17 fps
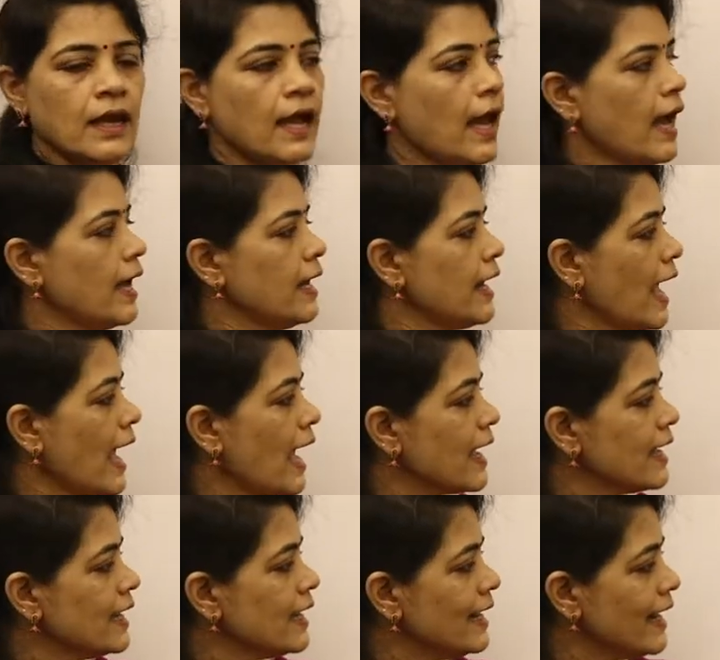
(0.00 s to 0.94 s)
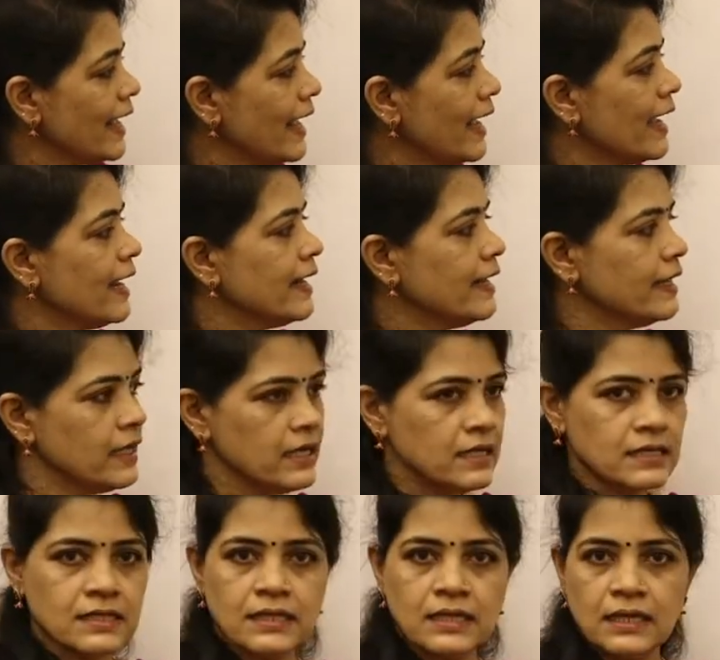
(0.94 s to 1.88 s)
and angle
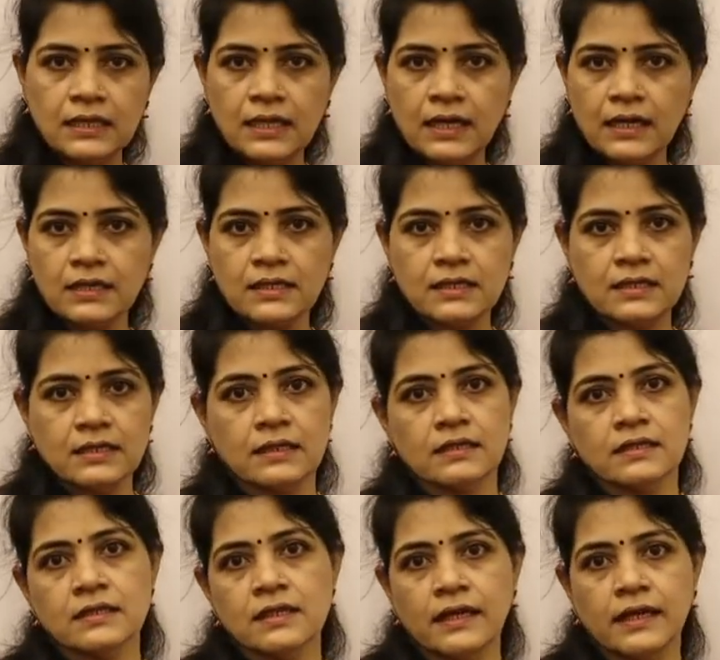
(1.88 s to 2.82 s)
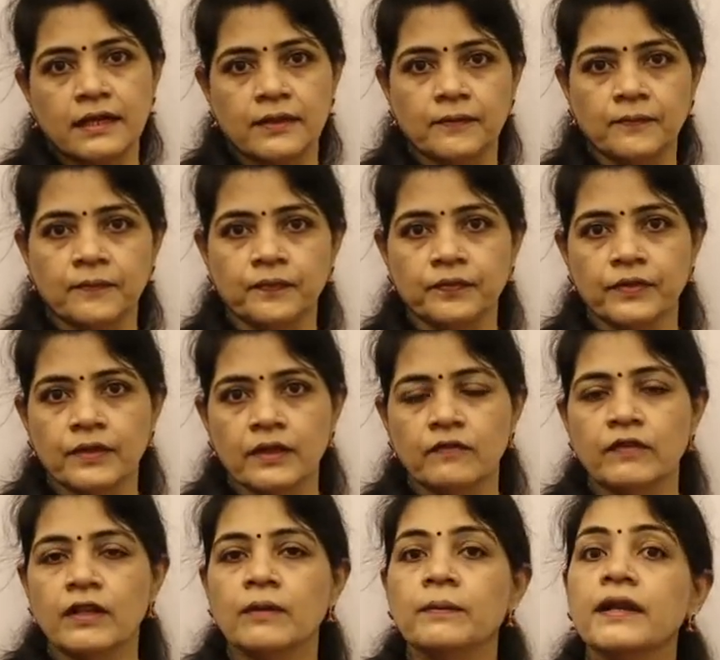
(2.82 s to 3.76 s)
ADC, that side
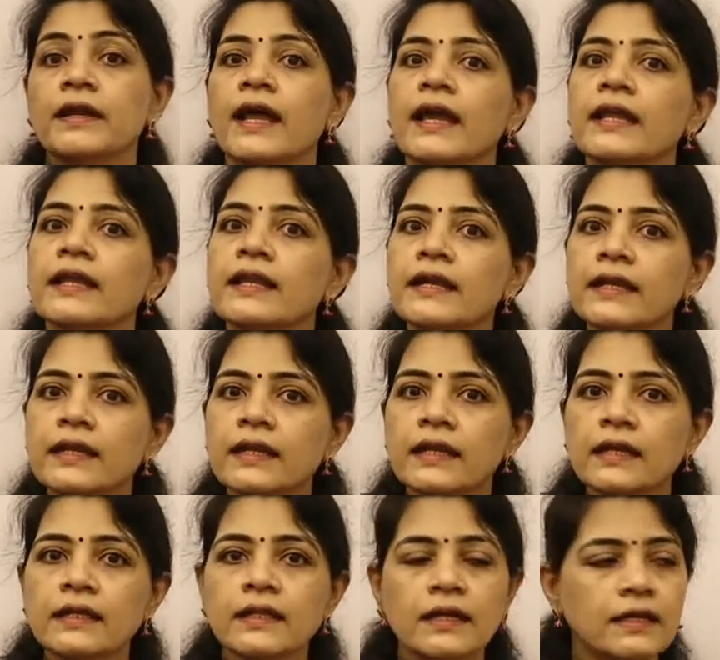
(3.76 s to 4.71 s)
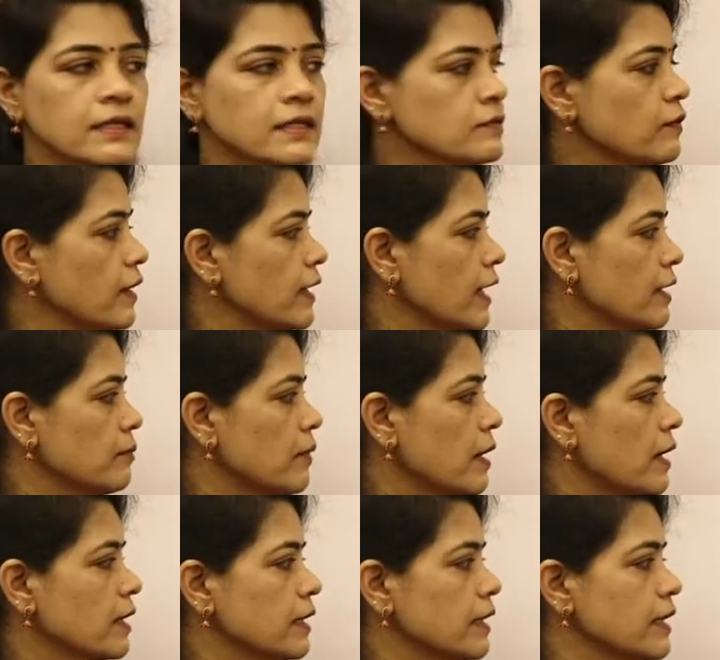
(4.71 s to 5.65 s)
will be 90 degree. That is why I
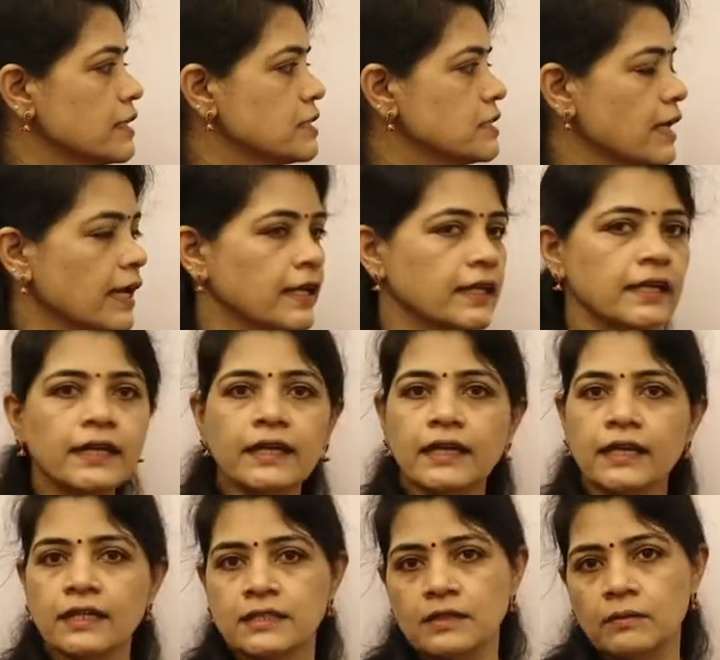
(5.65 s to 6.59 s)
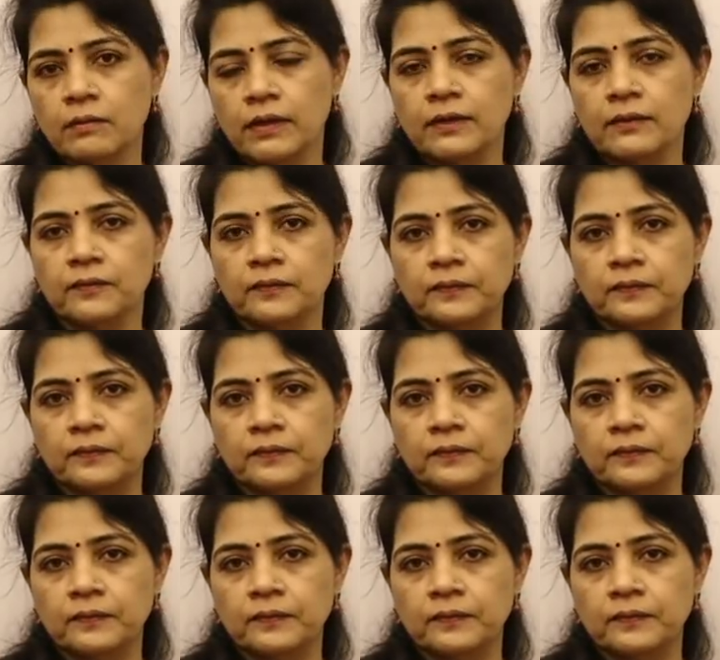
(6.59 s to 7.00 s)
marked as 90 degree symbol.